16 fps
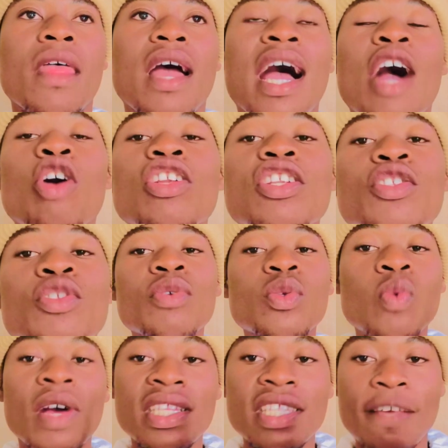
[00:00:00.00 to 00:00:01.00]
I only
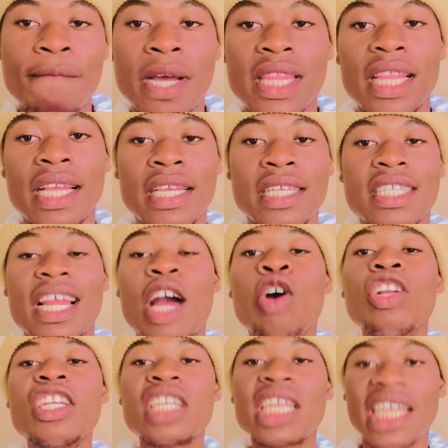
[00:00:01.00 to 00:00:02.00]
once a month. Like I said, I
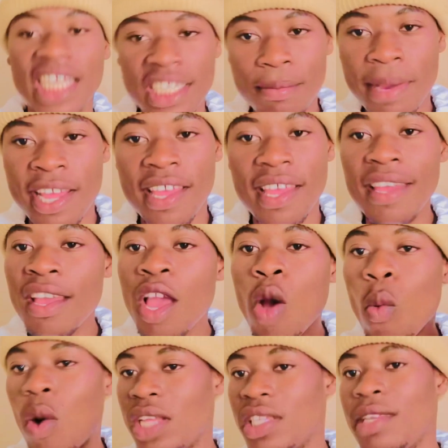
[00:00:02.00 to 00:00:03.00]
only relax my hair
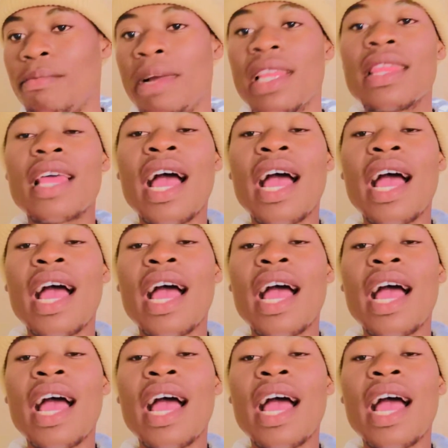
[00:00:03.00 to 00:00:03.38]
once a month.